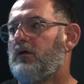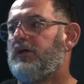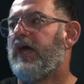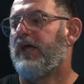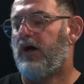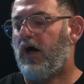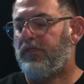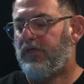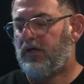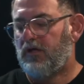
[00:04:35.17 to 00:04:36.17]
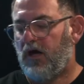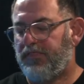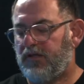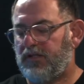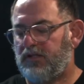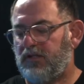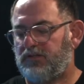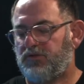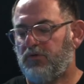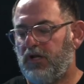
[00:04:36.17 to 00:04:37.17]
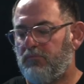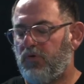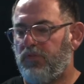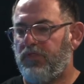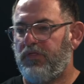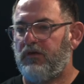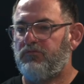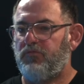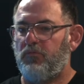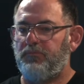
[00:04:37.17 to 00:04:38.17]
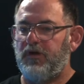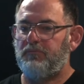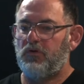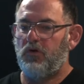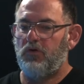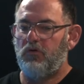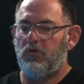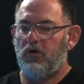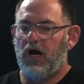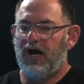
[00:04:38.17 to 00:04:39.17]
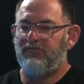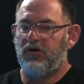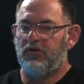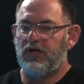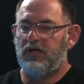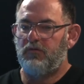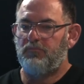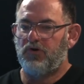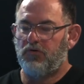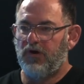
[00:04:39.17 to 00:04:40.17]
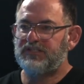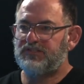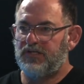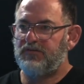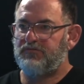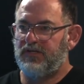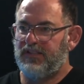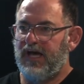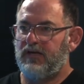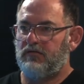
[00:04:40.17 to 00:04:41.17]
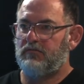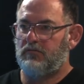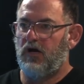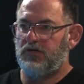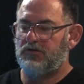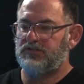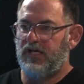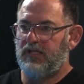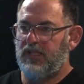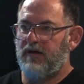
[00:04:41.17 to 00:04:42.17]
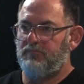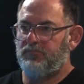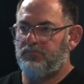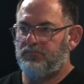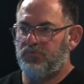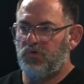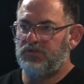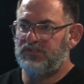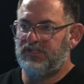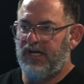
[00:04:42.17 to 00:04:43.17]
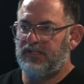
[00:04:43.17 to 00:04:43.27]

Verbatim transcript: Yeah, and I, I think I think that it's a really important thing for people who are very progressive in that. Mm-hmm. I use that in that broad in a, sense, in a